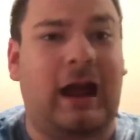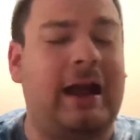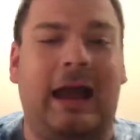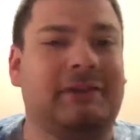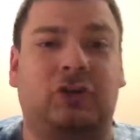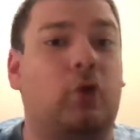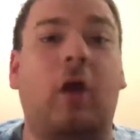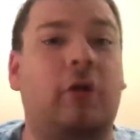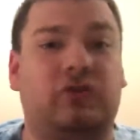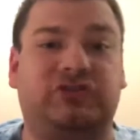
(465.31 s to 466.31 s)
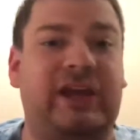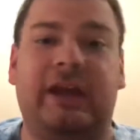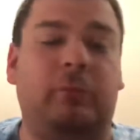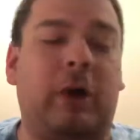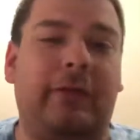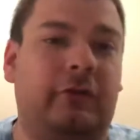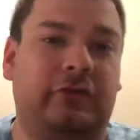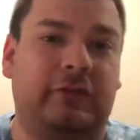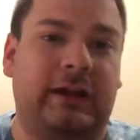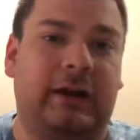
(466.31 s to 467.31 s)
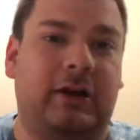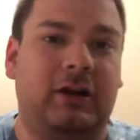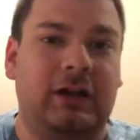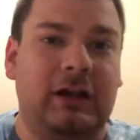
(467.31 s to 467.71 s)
I don't understand why those are there.